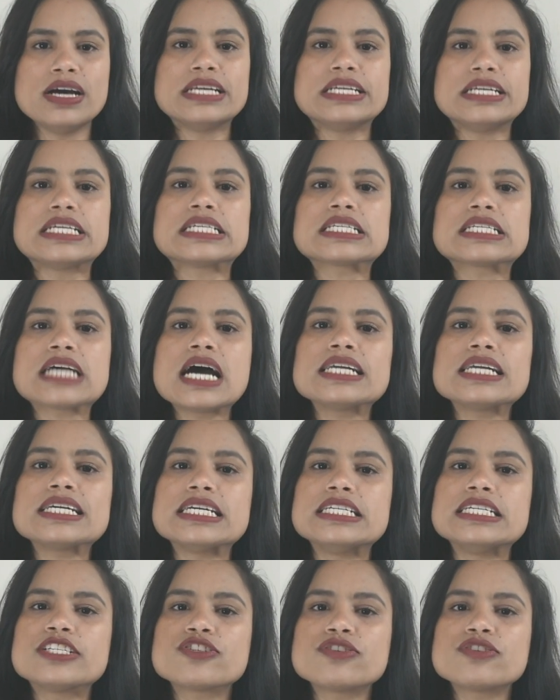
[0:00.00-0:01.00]
Nissan
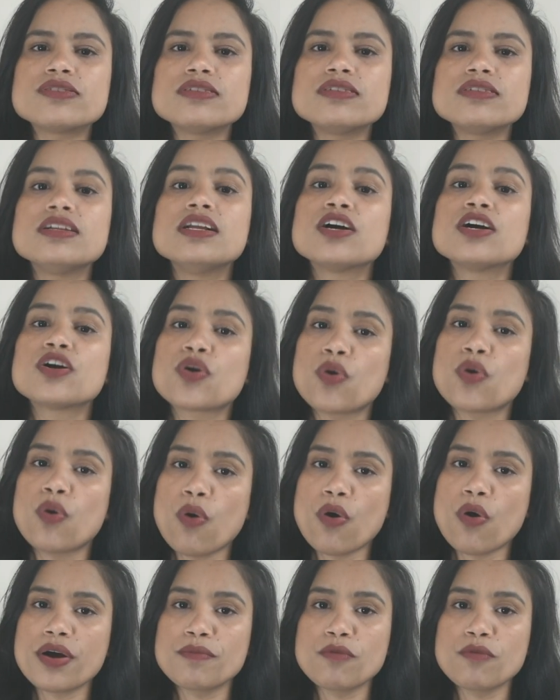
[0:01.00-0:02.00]
internal
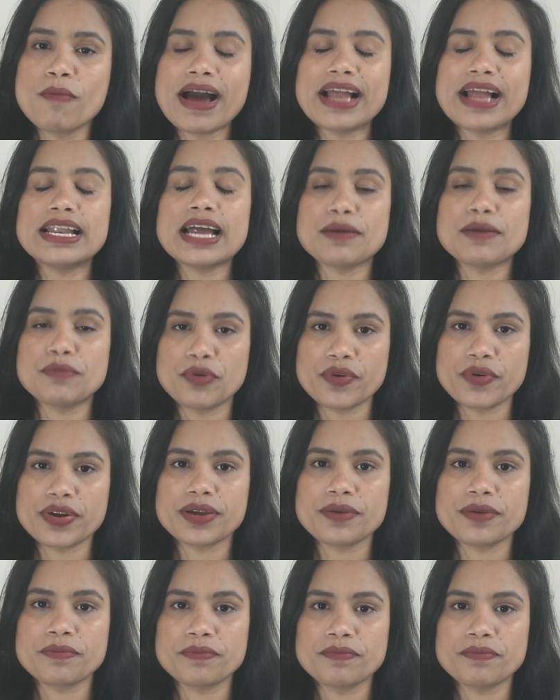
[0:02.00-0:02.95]
core mobile library.